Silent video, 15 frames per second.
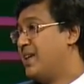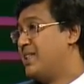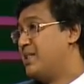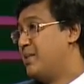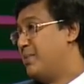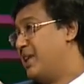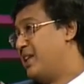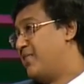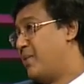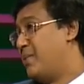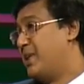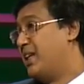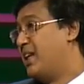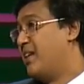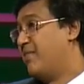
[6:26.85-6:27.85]
Similarly from
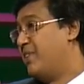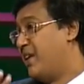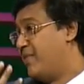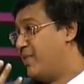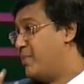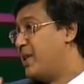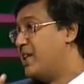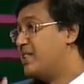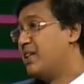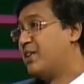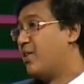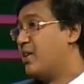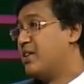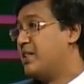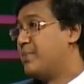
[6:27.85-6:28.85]
England, we have the basic
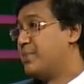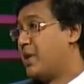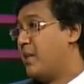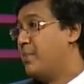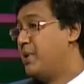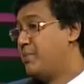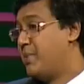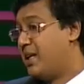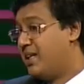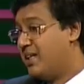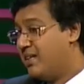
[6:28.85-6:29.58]
concepts coming, but